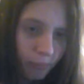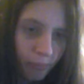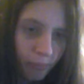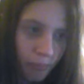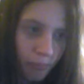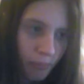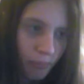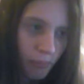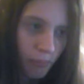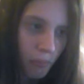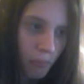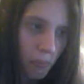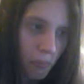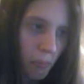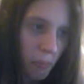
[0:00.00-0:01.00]

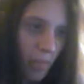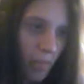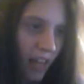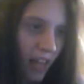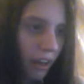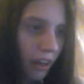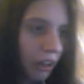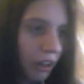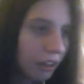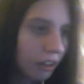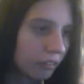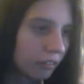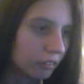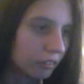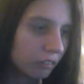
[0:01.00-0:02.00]

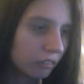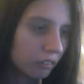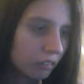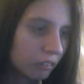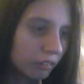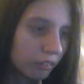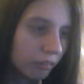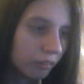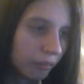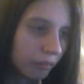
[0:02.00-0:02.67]
(no one is talking)